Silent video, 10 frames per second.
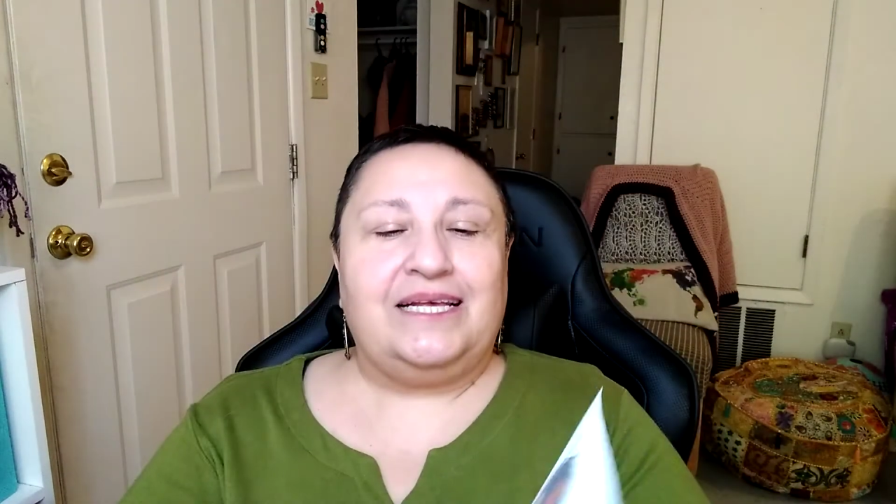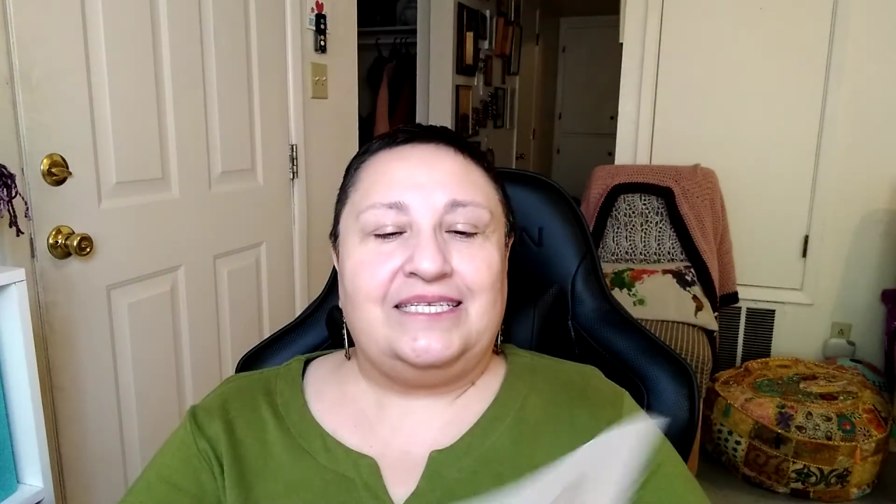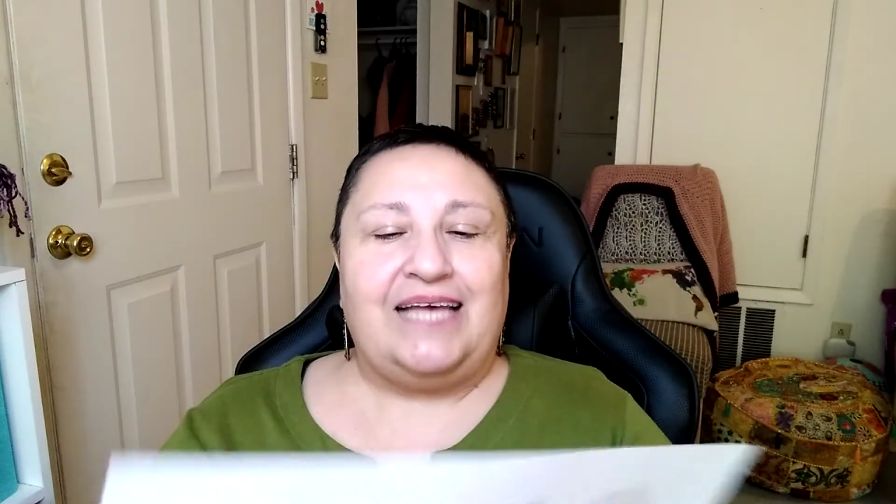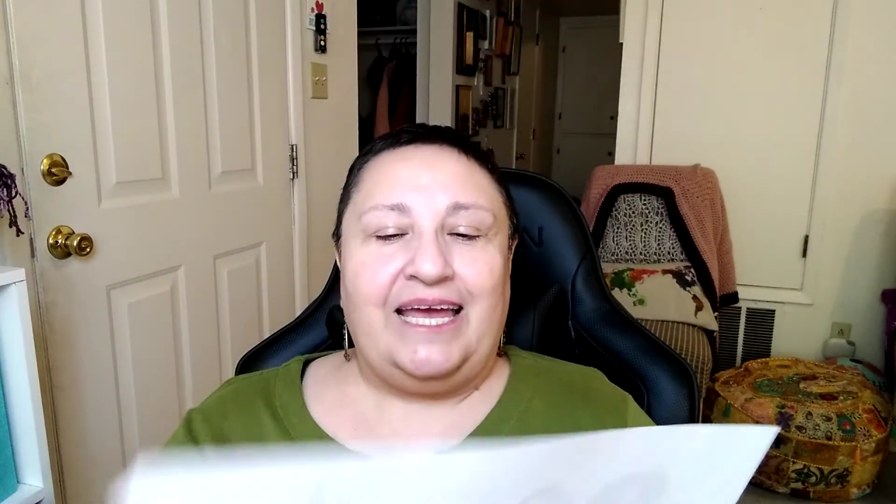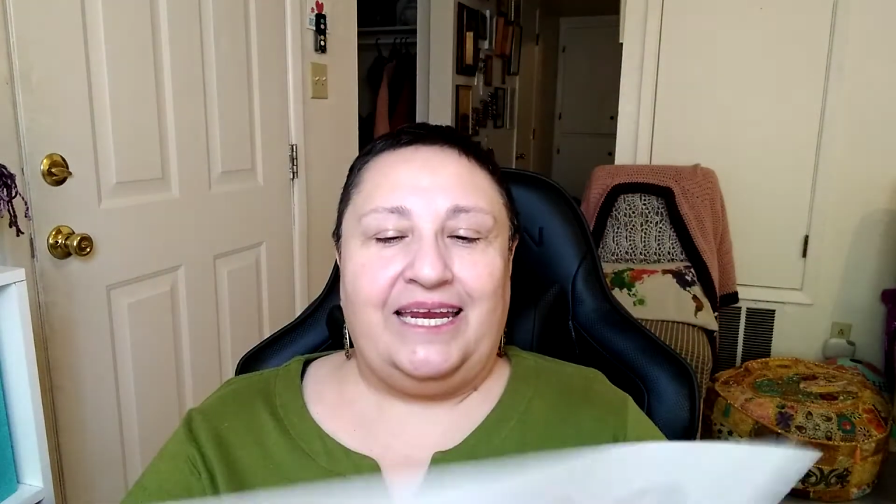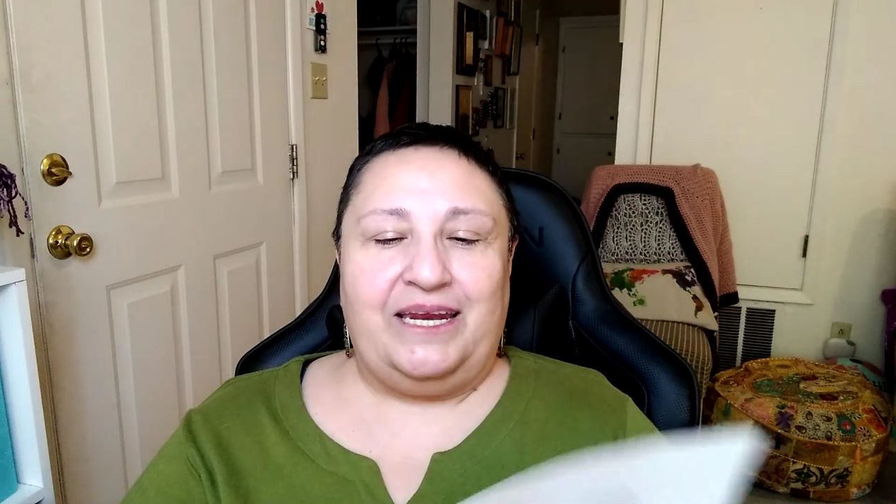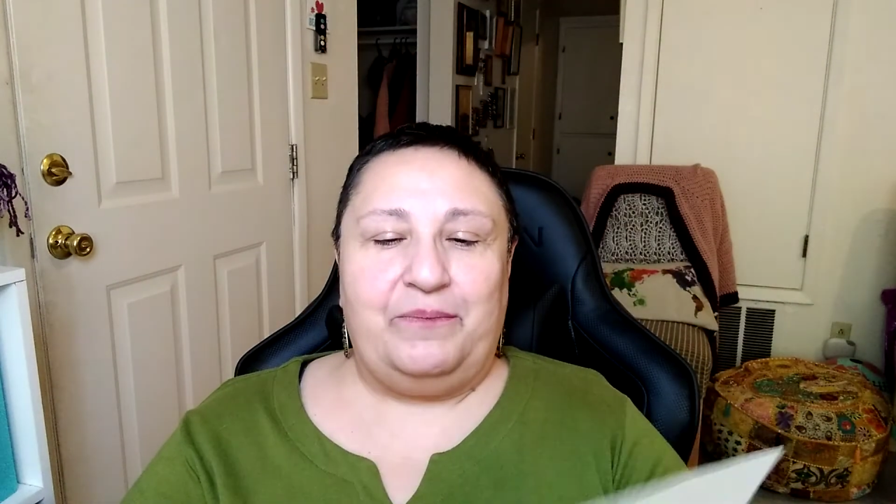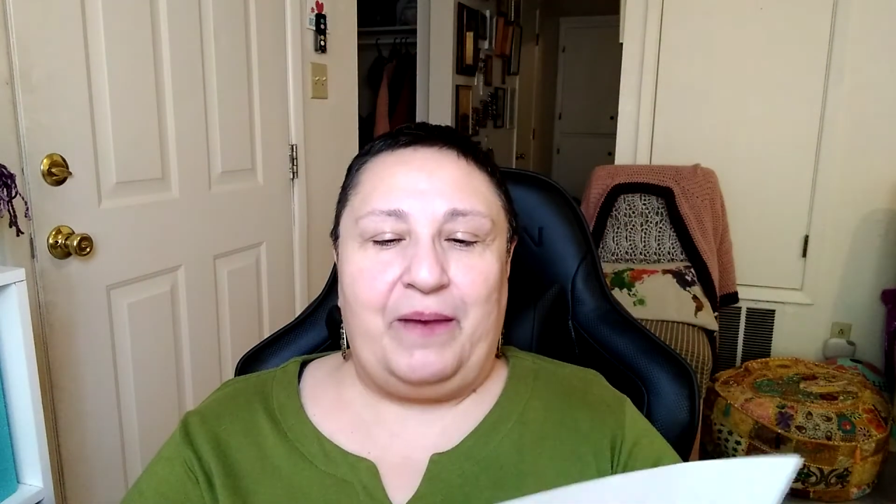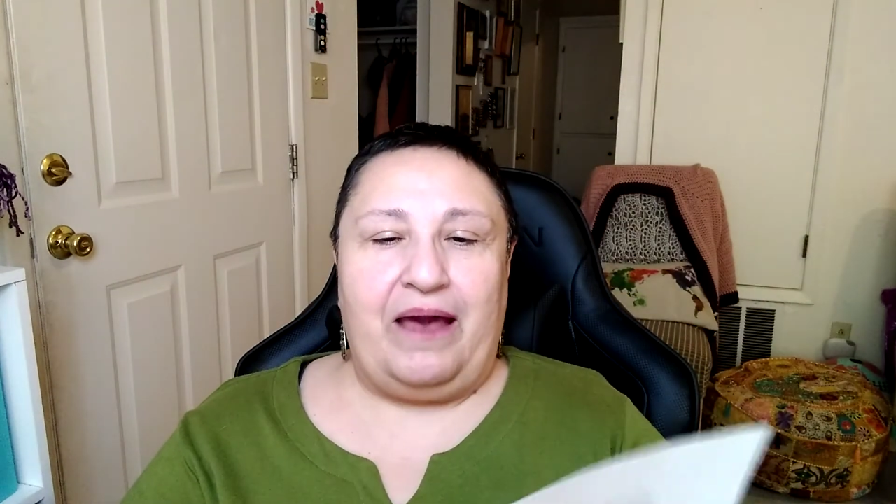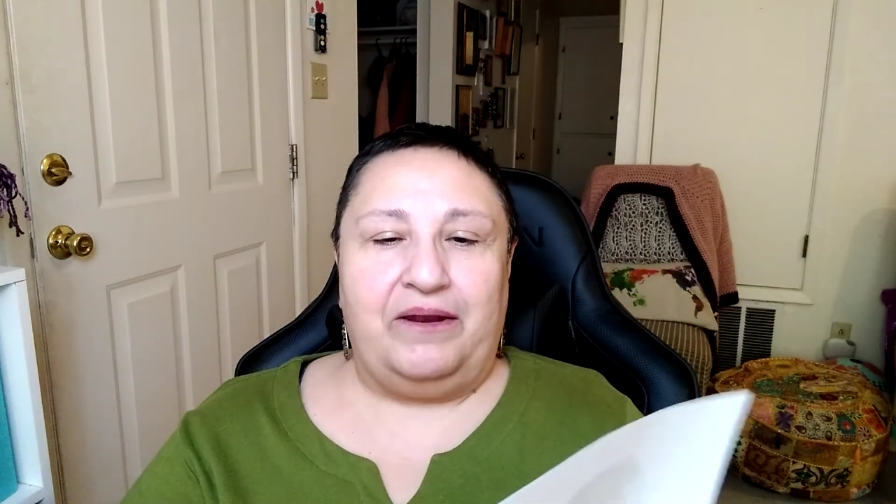excited
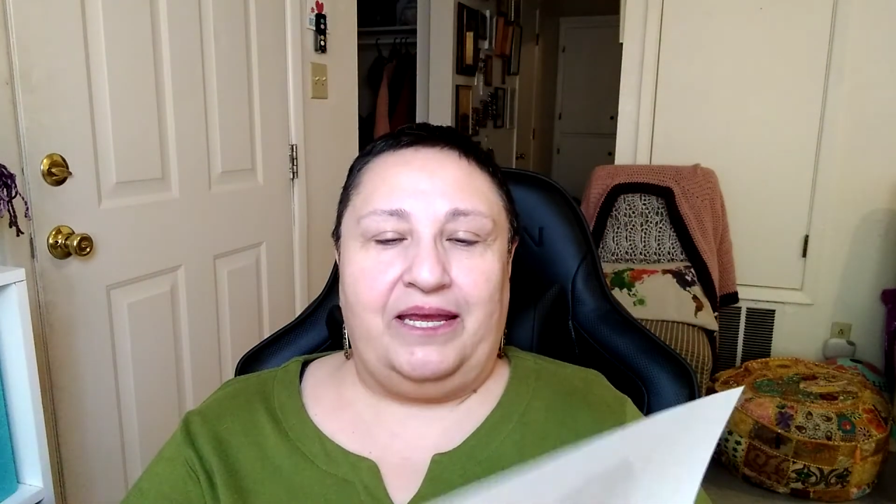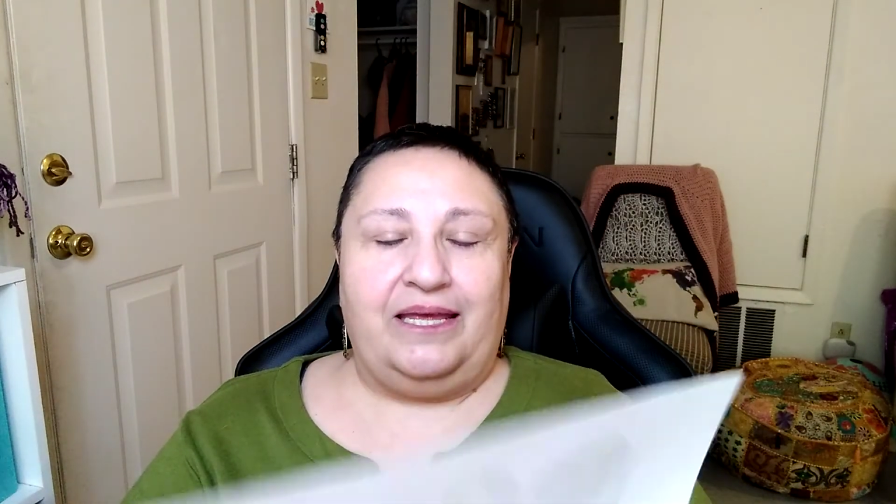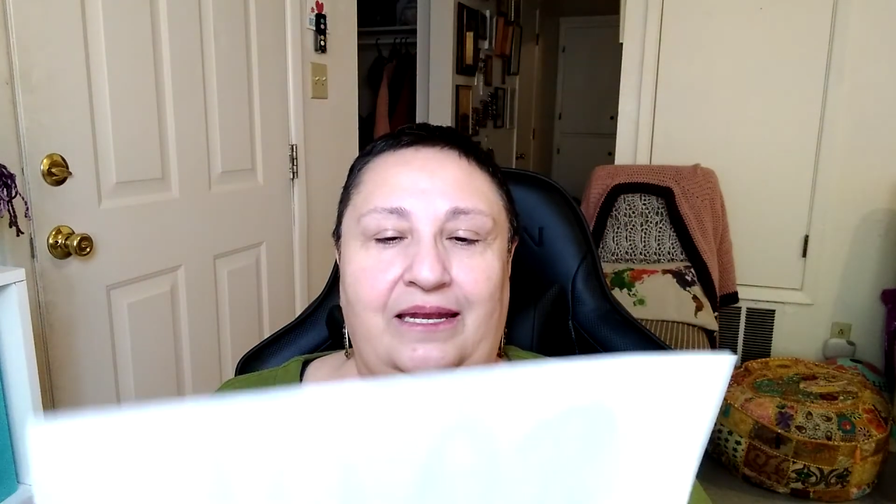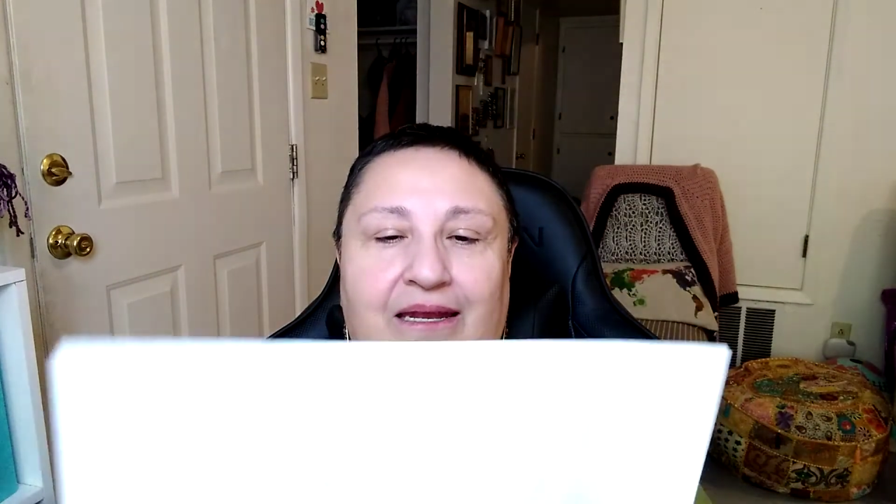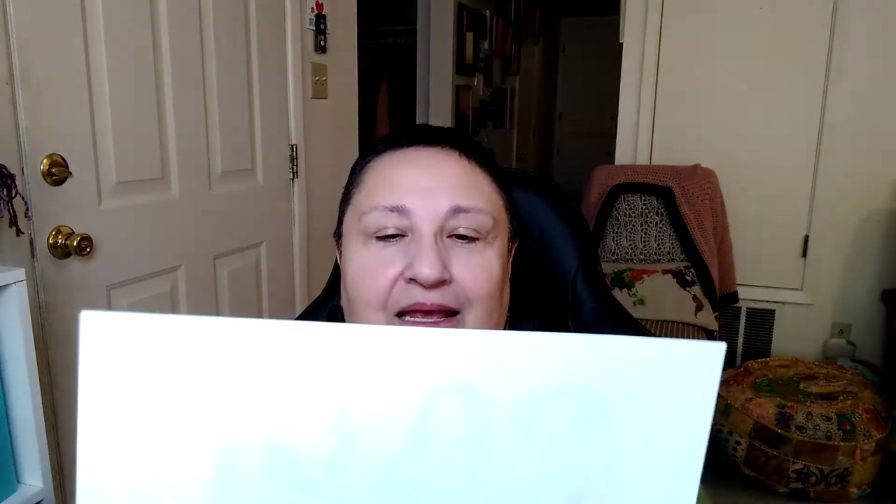about it.